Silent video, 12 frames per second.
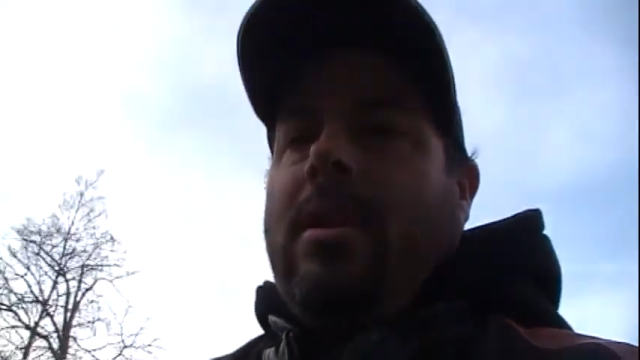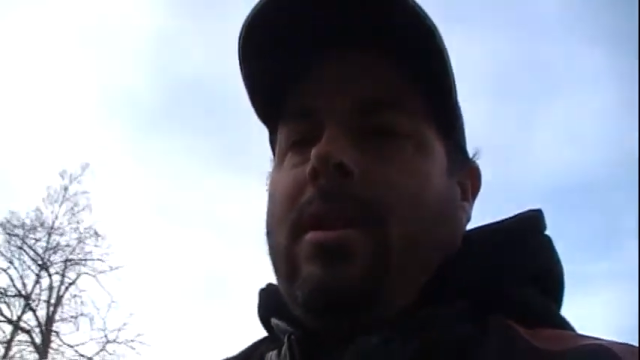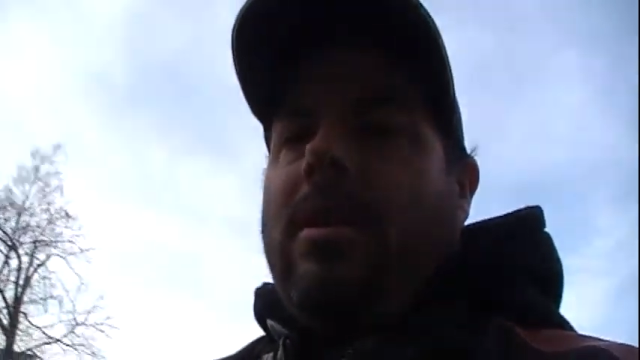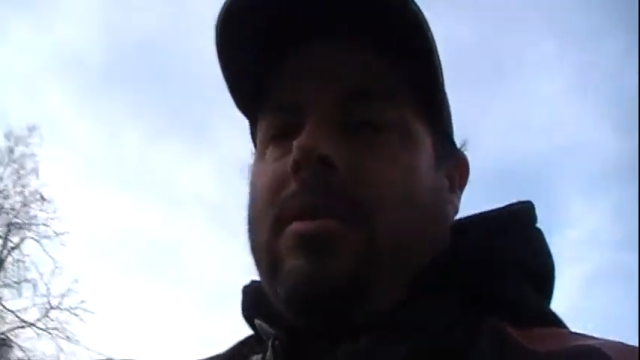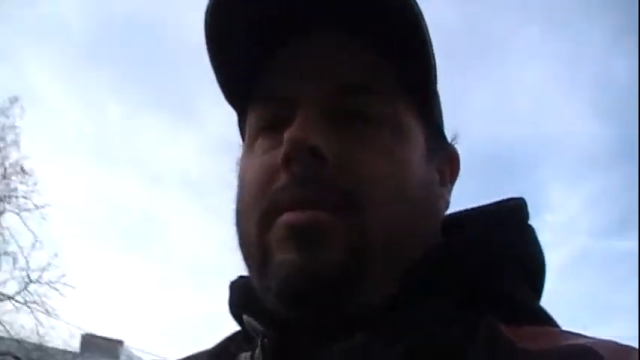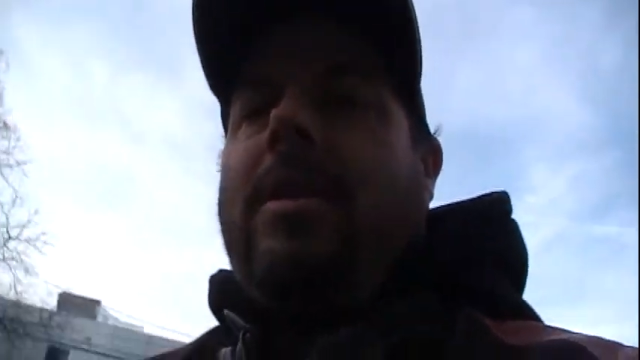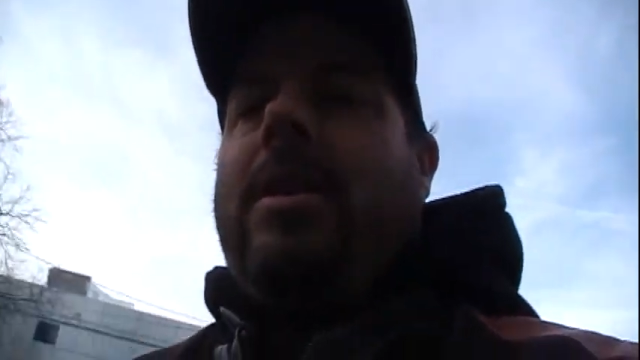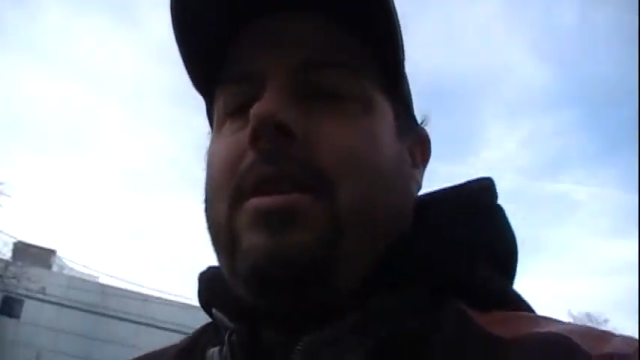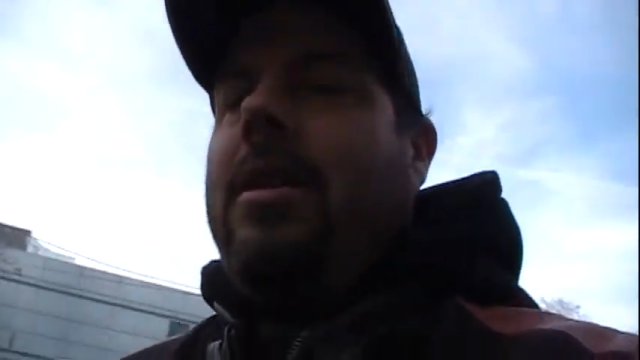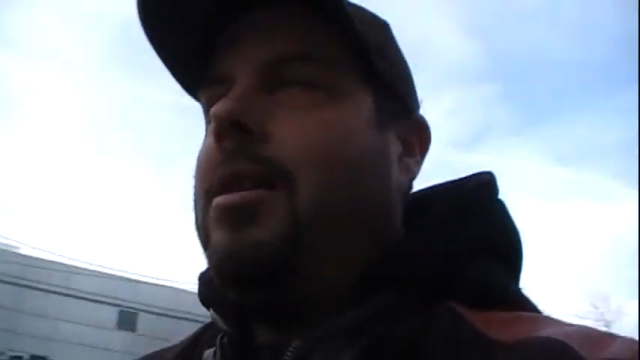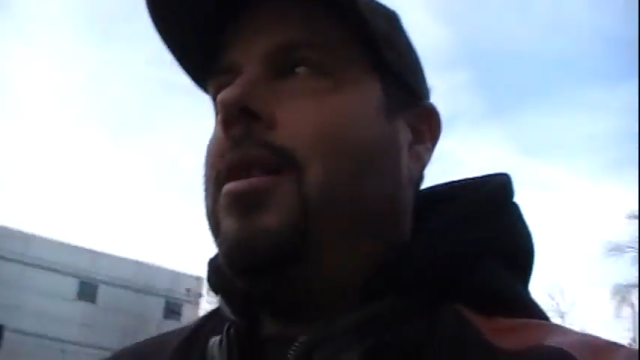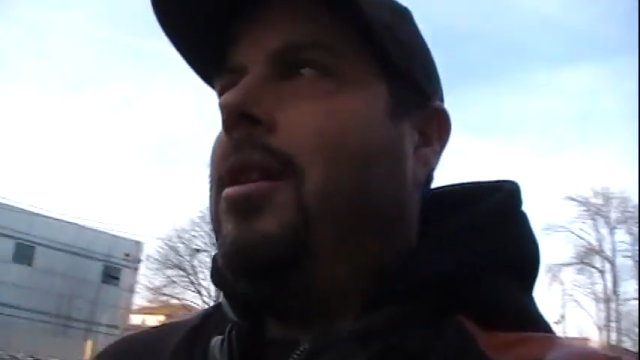you know what,
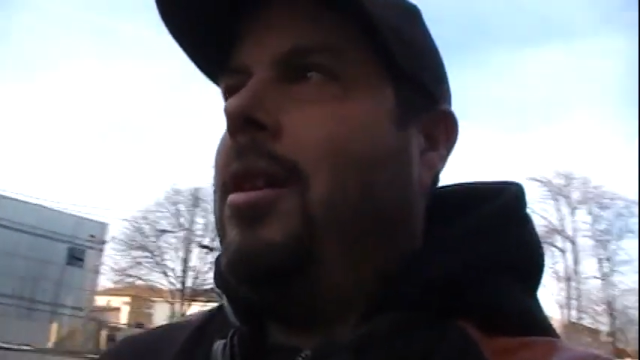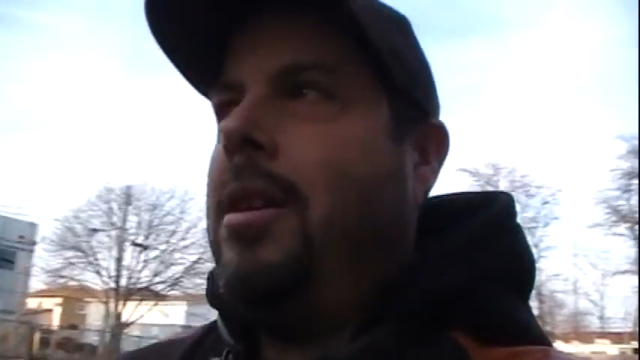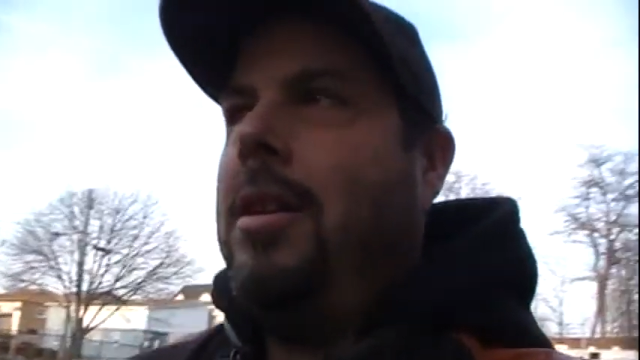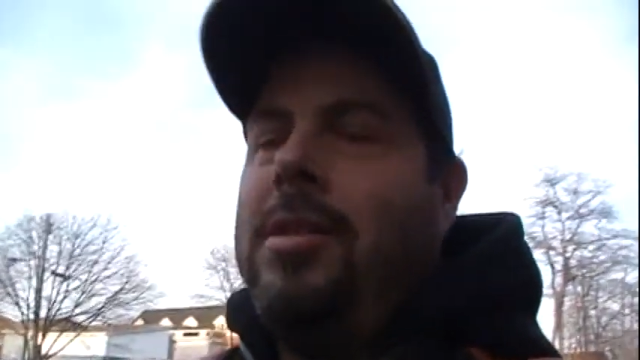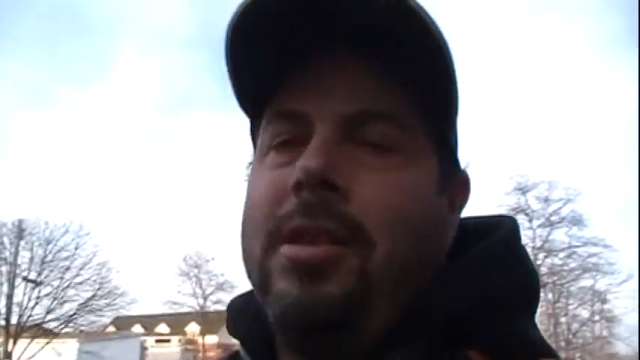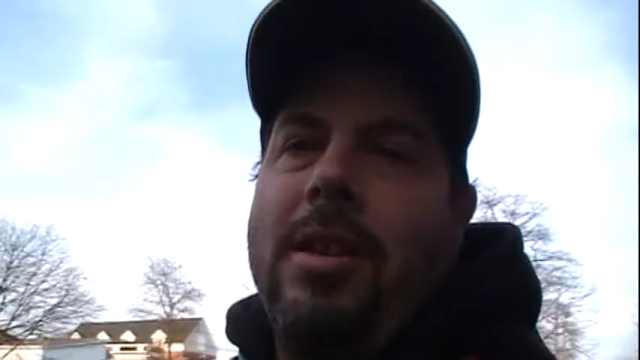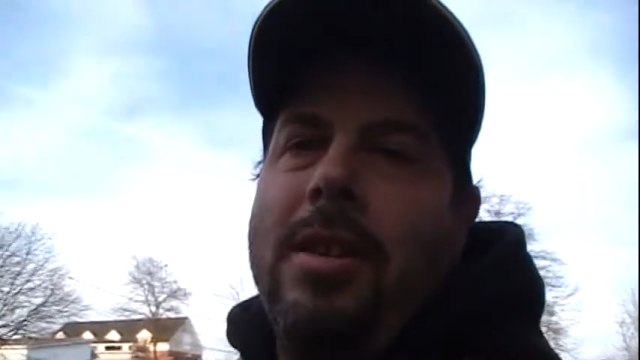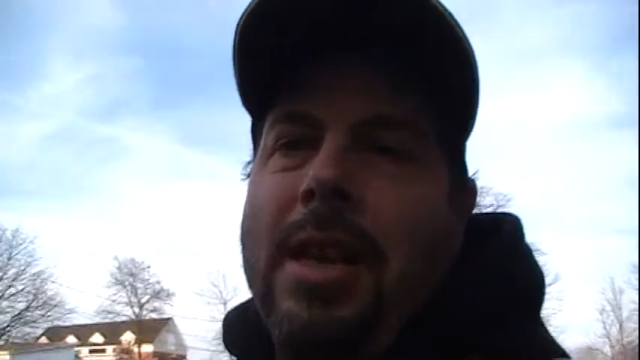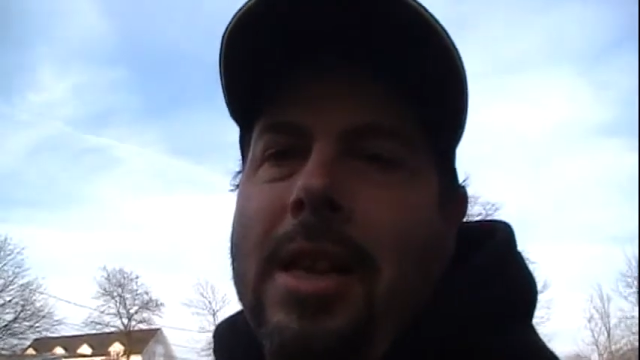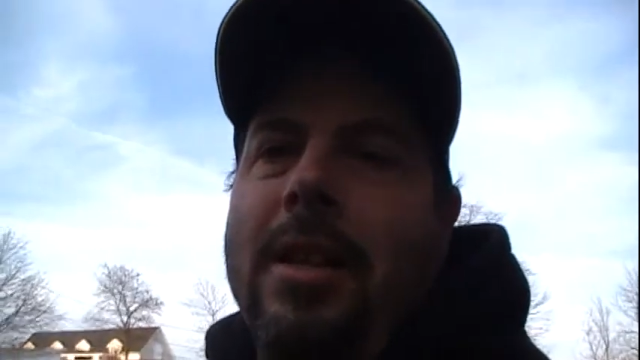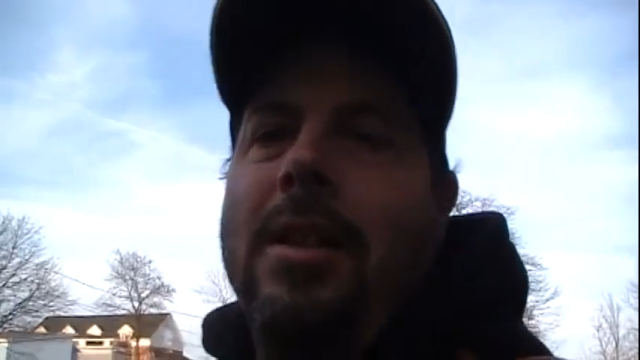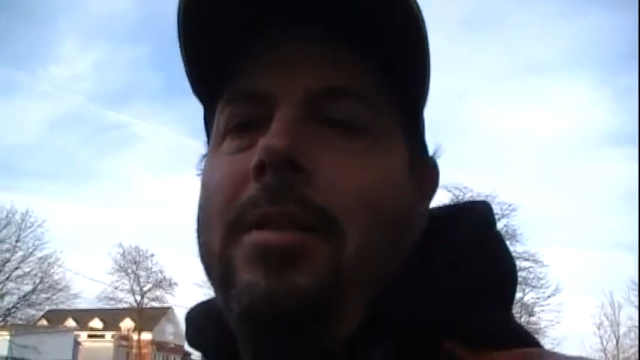it's going to take
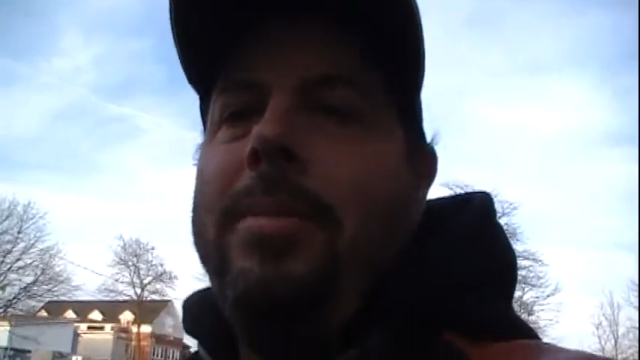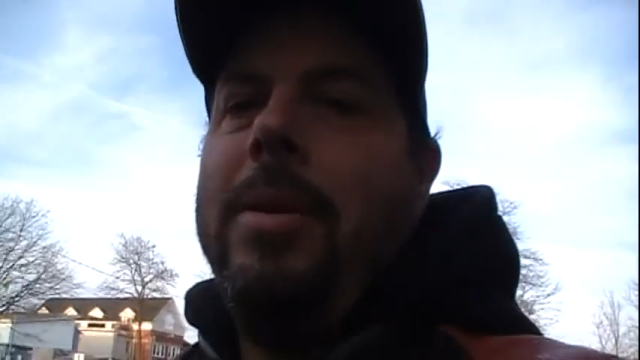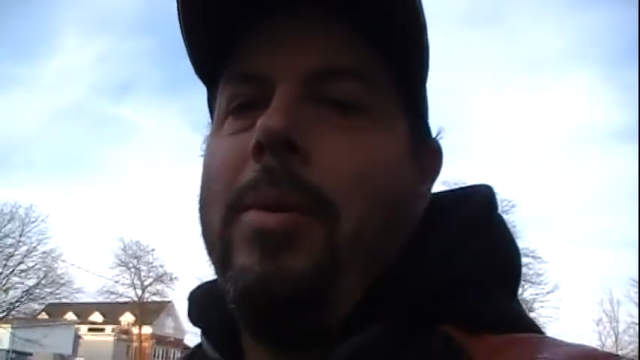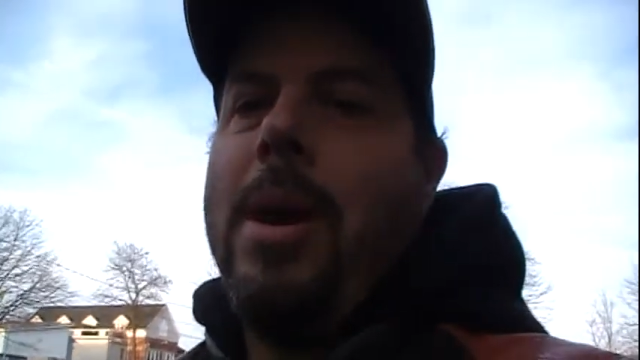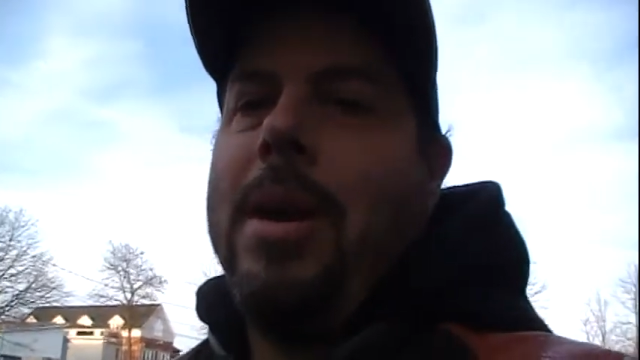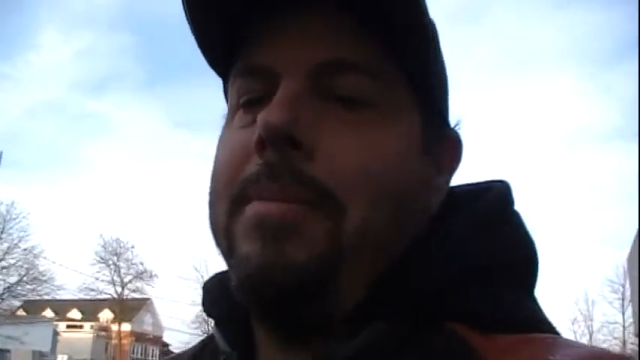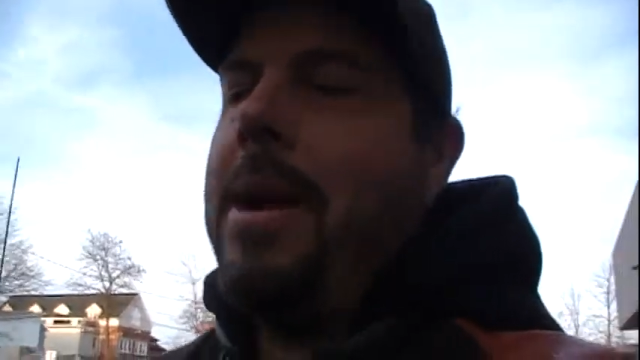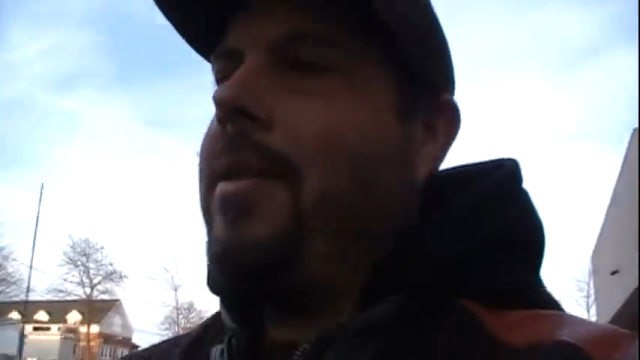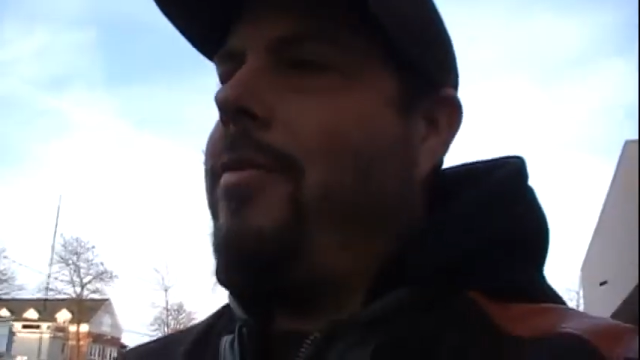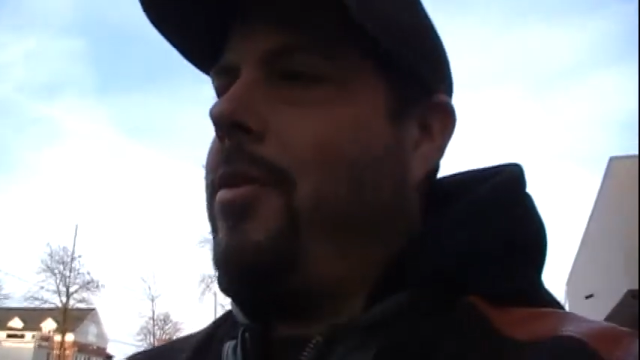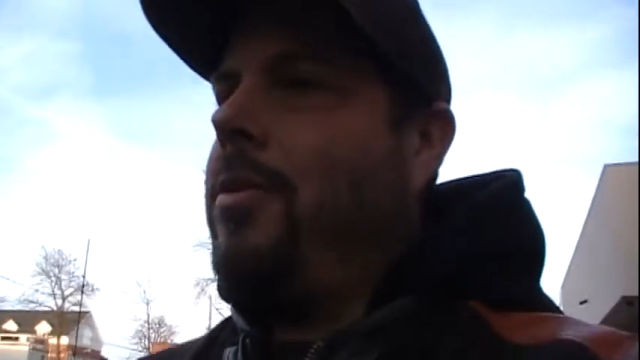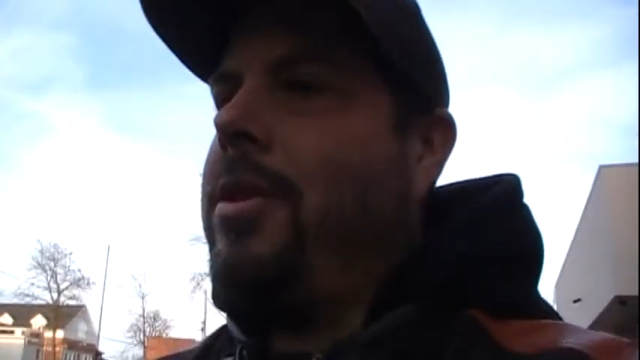a little bit of walking back and
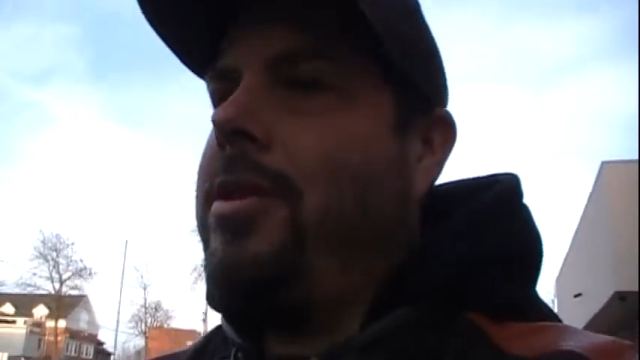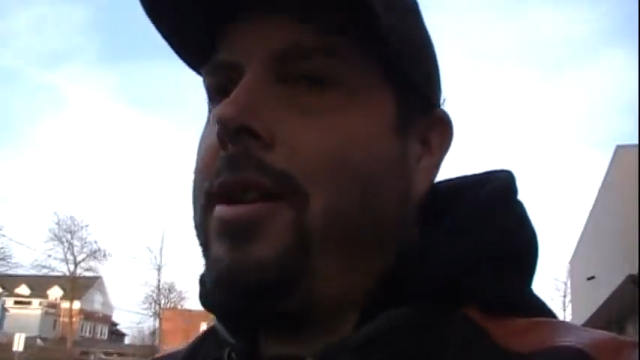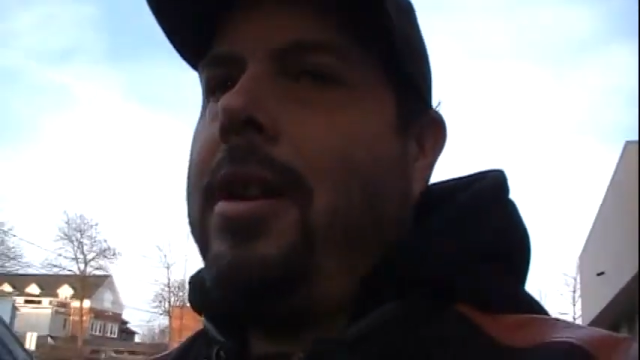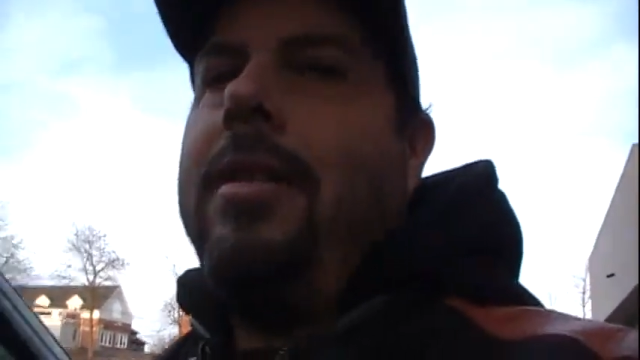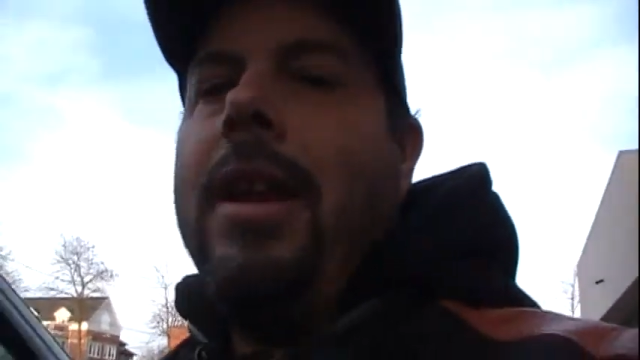forth because I